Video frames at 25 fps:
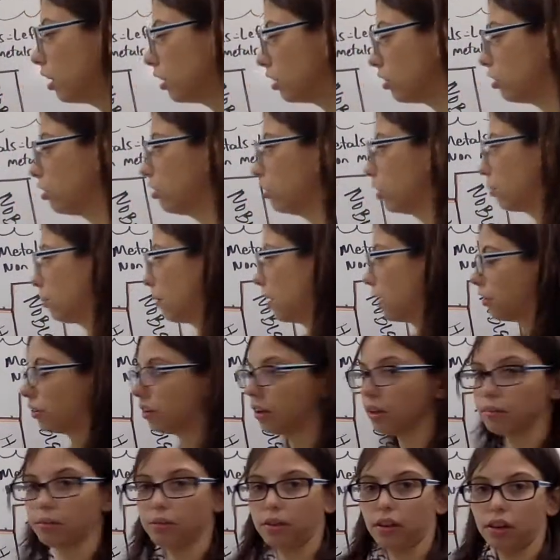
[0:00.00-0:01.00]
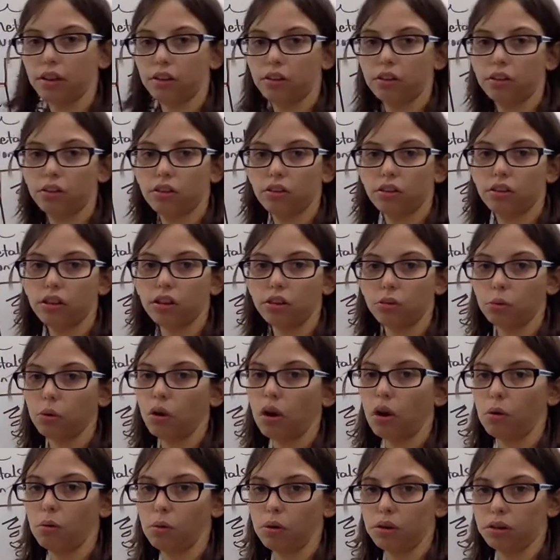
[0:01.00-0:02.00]
to the capacity of these. This will
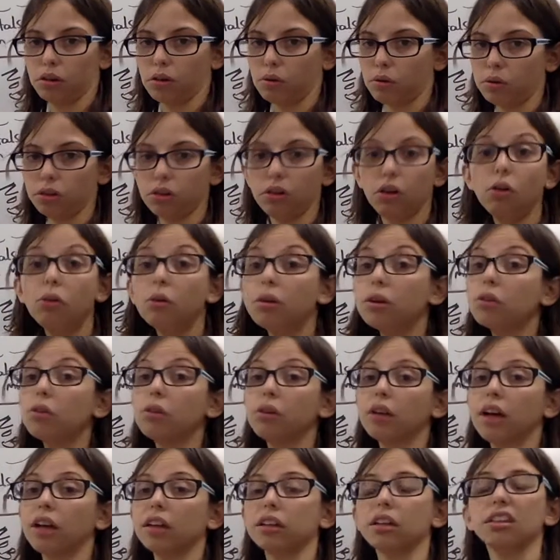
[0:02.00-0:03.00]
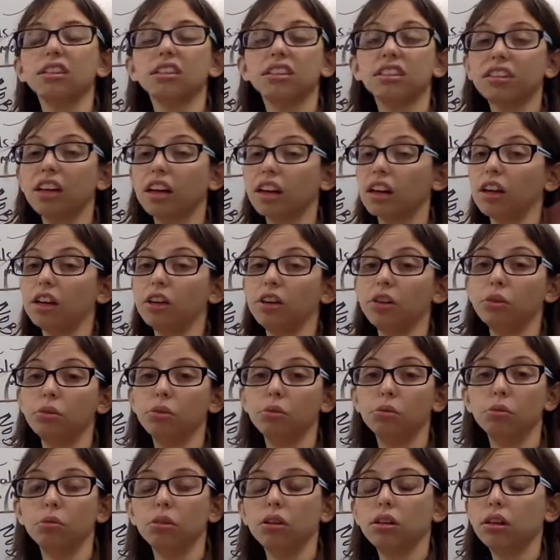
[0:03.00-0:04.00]
always, always, always react the second
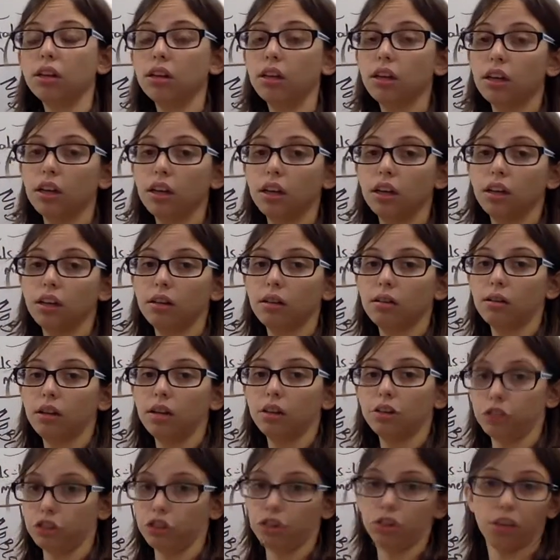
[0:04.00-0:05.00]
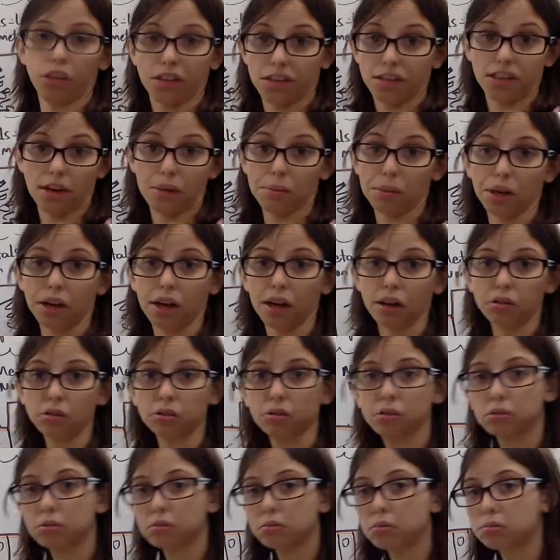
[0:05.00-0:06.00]
you introduce it to something
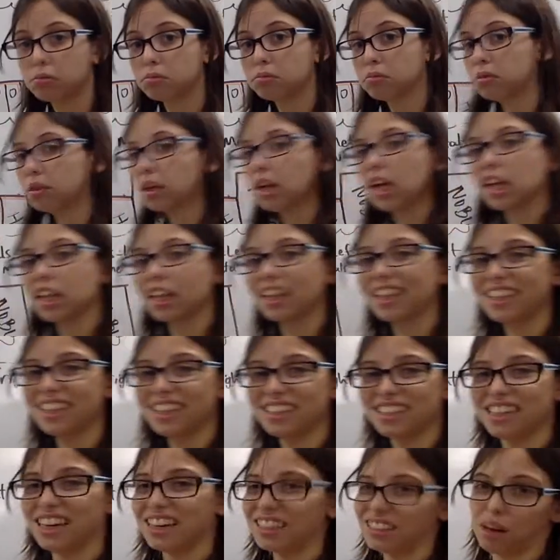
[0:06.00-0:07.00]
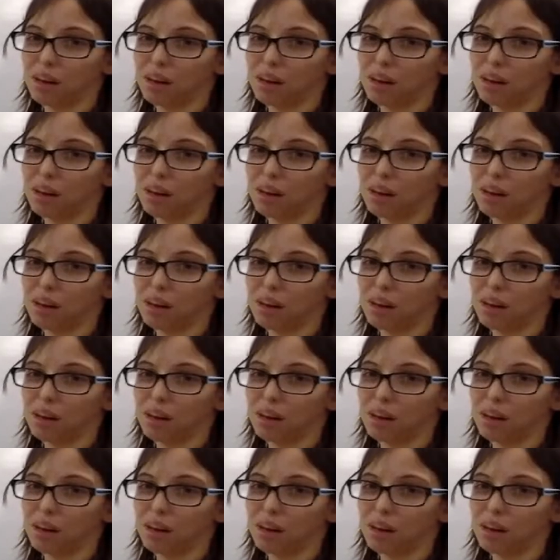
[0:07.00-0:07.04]
else. These, not